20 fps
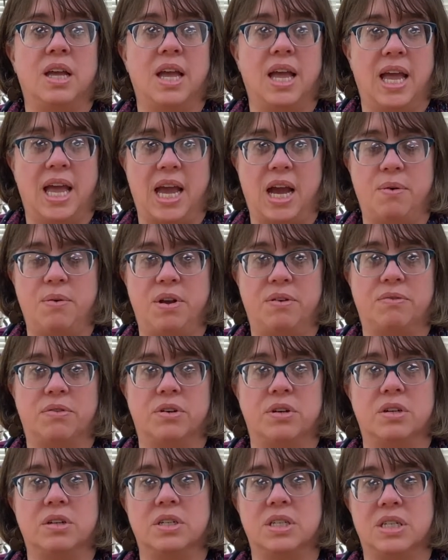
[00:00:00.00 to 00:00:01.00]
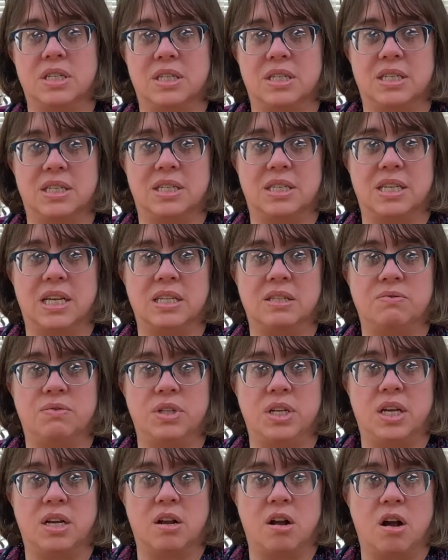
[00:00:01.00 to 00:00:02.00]
However, to
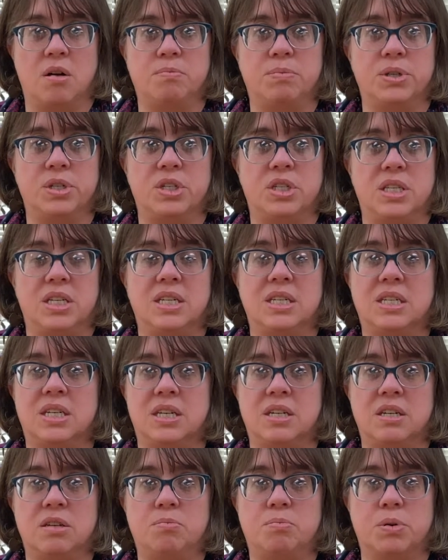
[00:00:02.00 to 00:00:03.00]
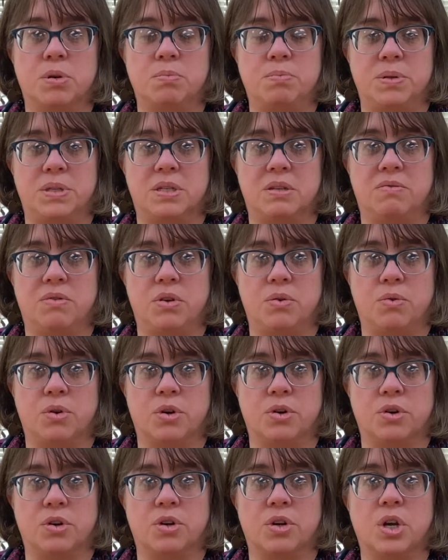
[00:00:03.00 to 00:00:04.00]
successfully accomplish the intended purpose of the
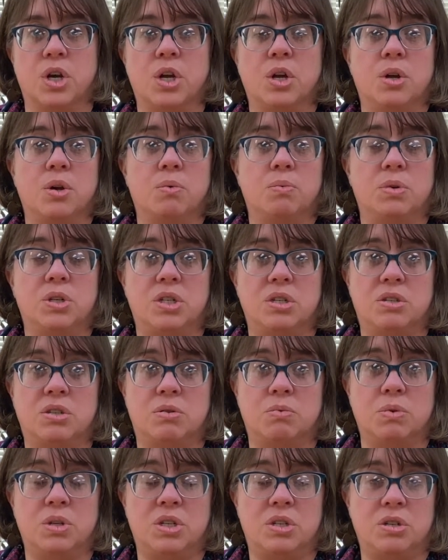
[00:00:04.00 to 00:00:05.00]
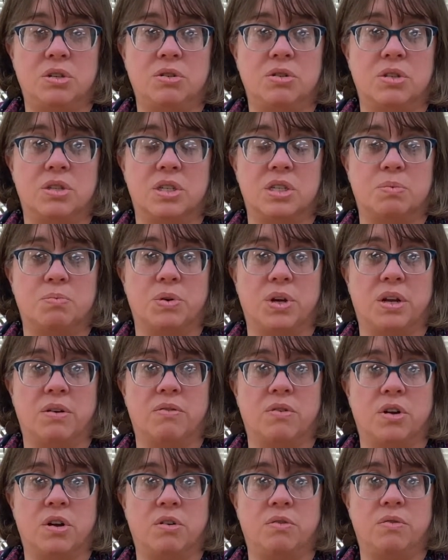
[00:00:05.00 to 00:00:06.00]
order, which is to reduce the spread of
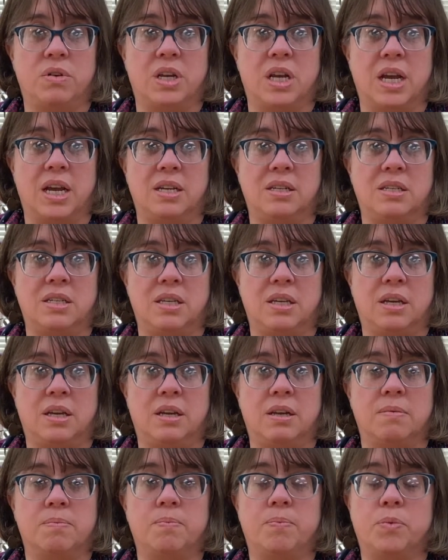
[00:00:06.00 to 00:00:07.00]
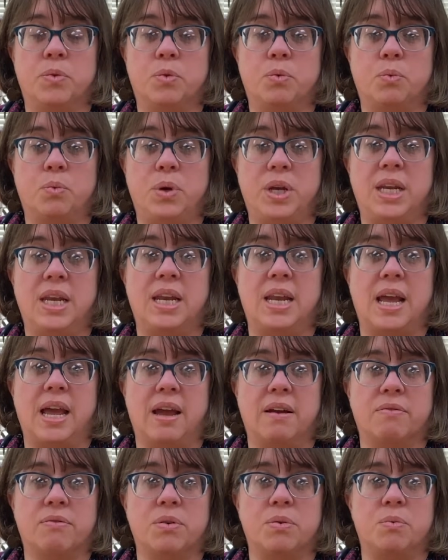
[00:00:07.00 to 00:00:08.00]
COVID-19, we need
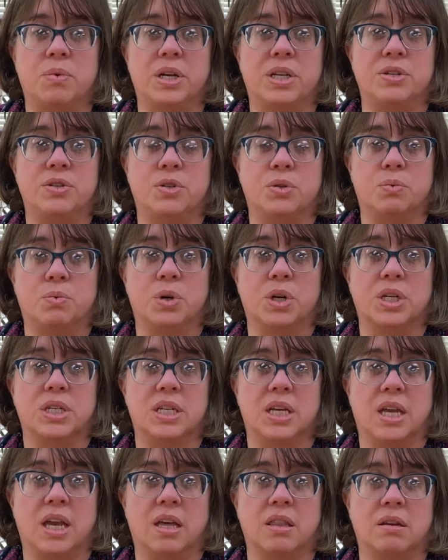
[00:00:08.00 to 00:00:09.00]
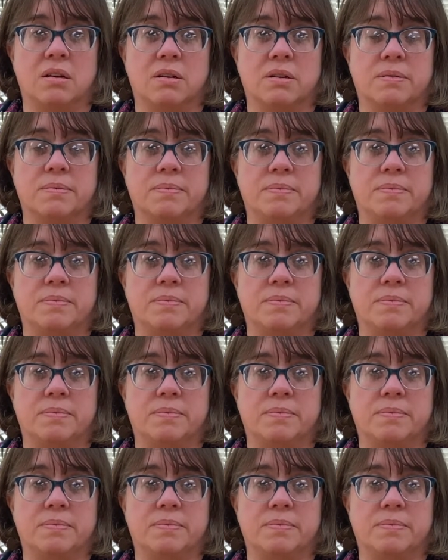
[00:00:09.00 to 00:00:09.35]
everyone to work together.